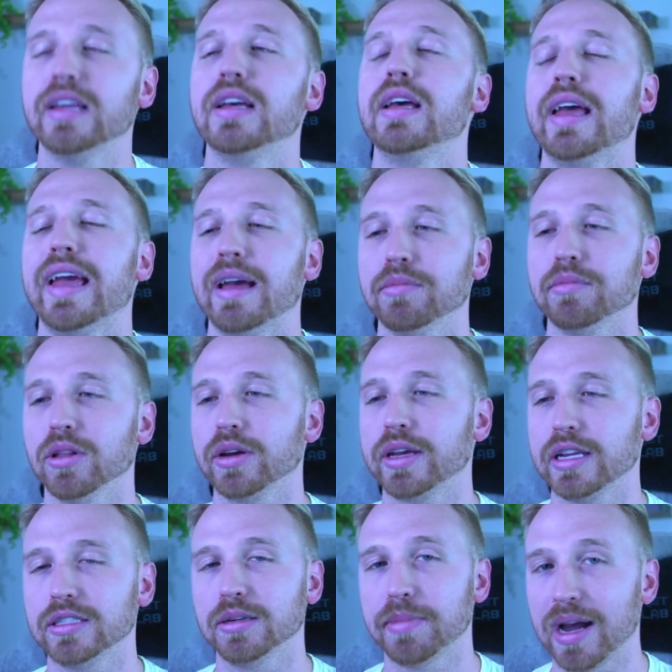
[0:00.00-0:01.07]
am looking
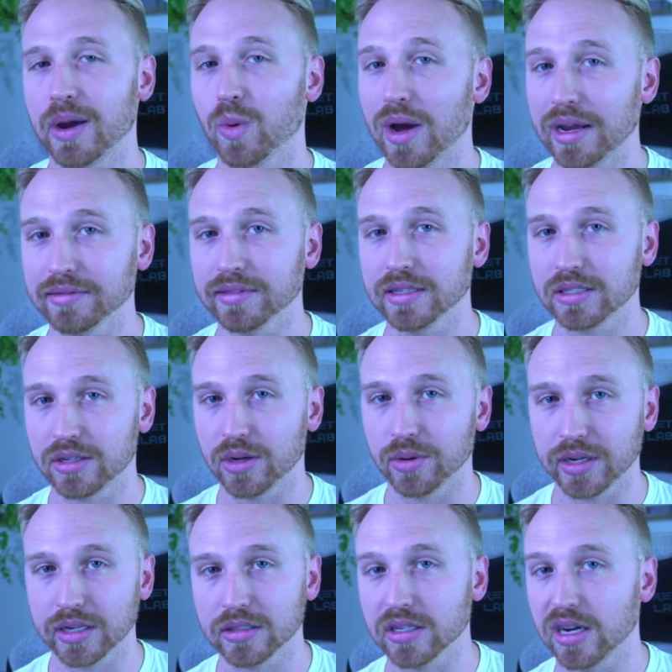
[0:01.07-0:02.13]
to buy whitelist
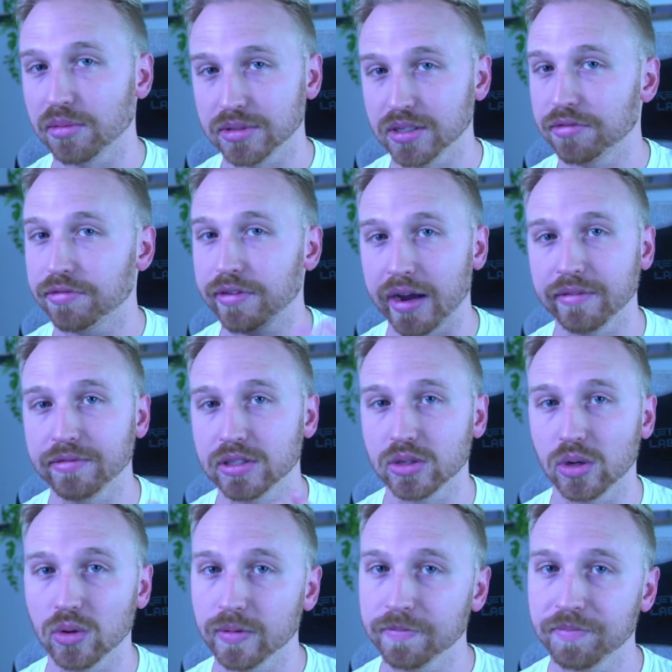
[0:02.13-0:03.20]
tokens up to 5
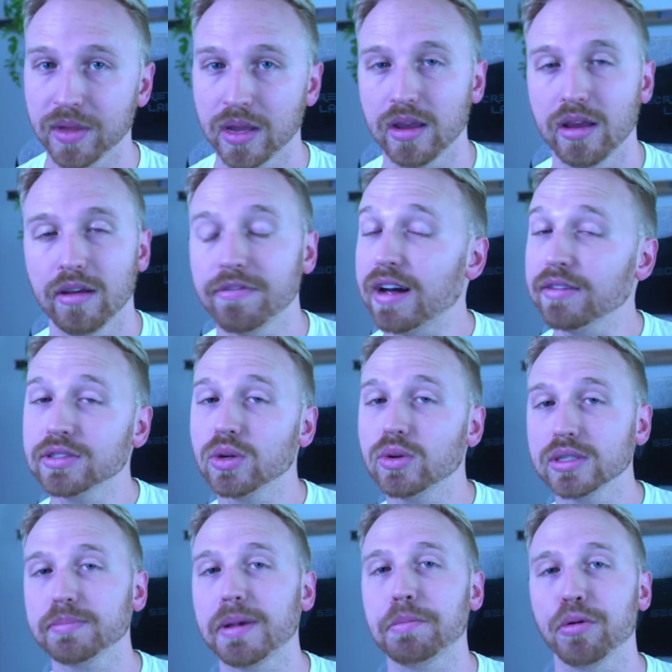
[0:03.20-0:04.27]
SOL. 5 SOL
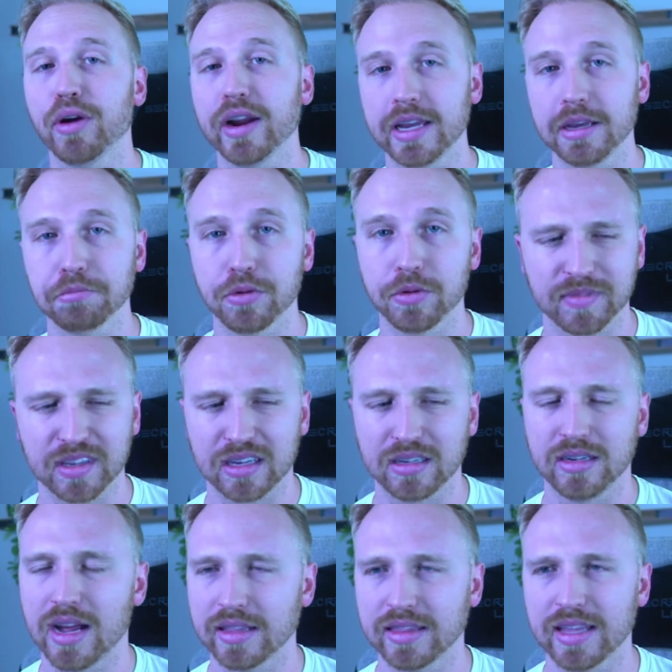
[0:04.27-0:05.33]
is my breaking point.
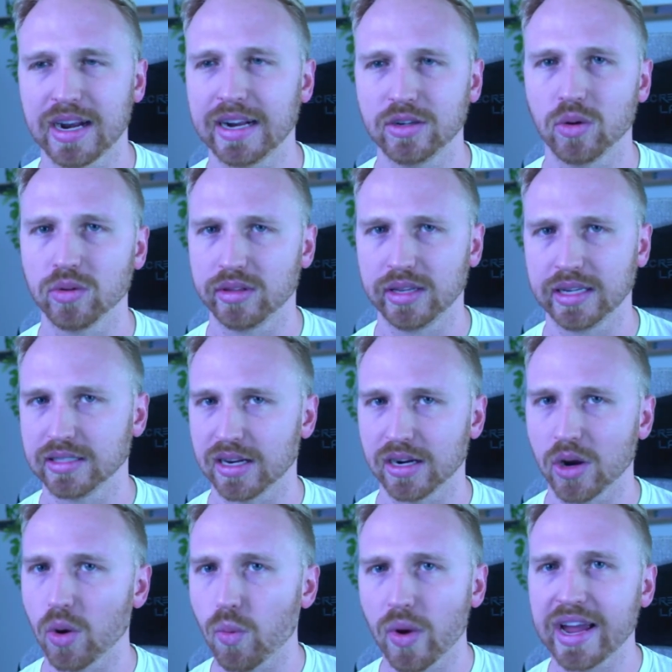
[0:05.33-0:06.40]
Not that I don't think it's going to
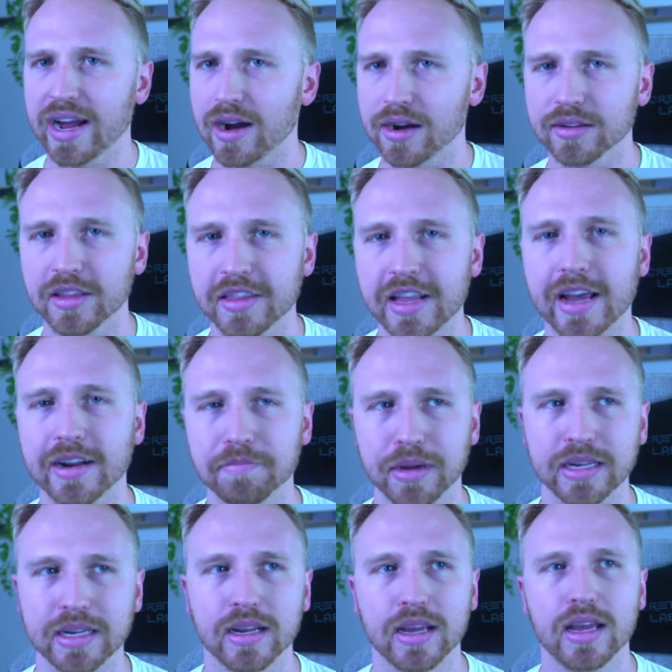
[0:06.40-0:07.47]
go way higher than that,
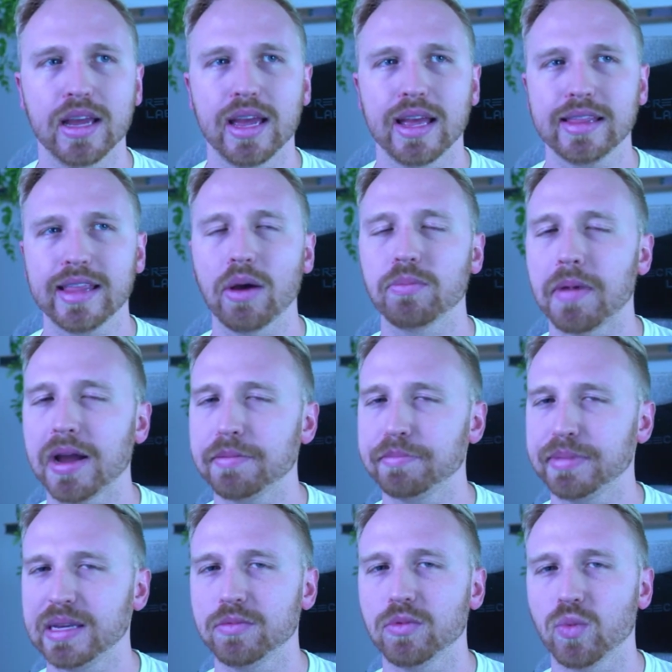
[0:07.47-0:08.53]
but that might
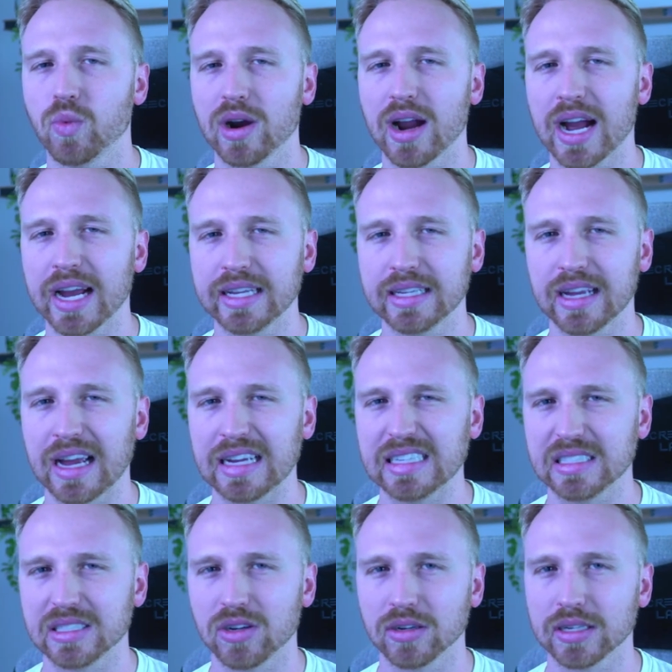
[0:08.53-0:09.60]
be where I
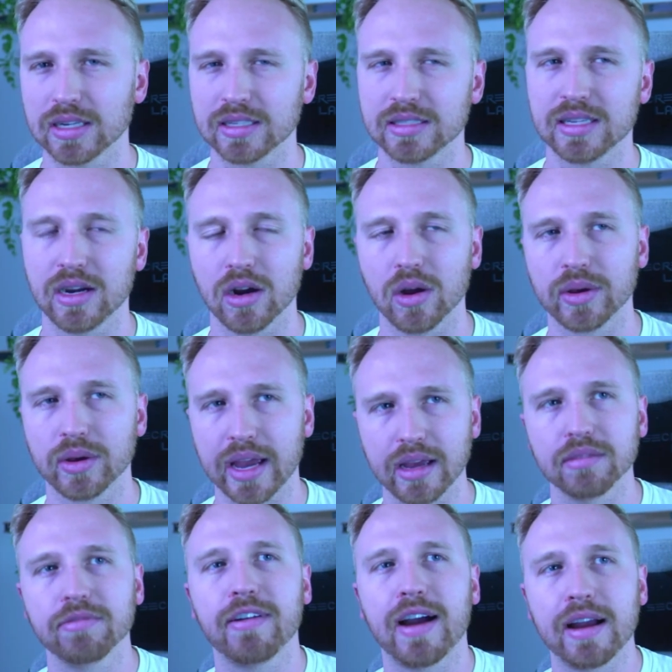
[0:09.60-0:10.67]
start to consider, okay,
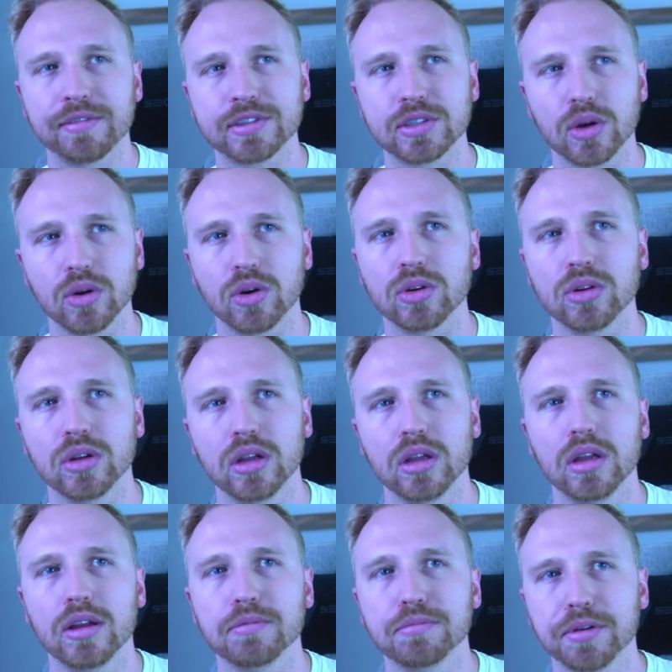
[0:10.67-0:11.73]
5 SOL
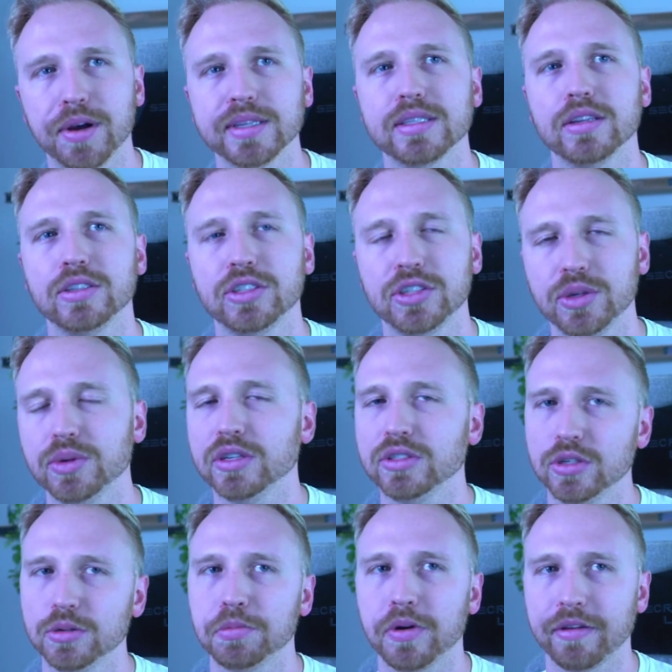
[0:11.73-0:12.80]
plus the 2 to
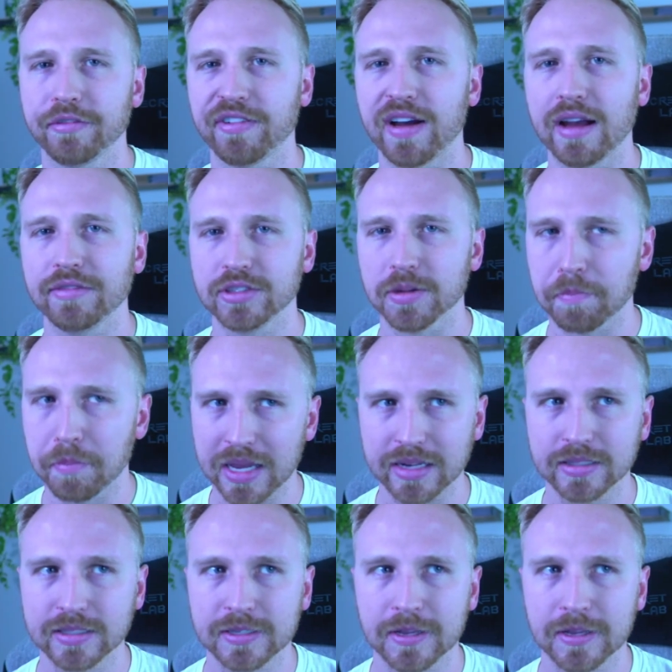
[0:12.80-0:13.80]
2.5 to mint.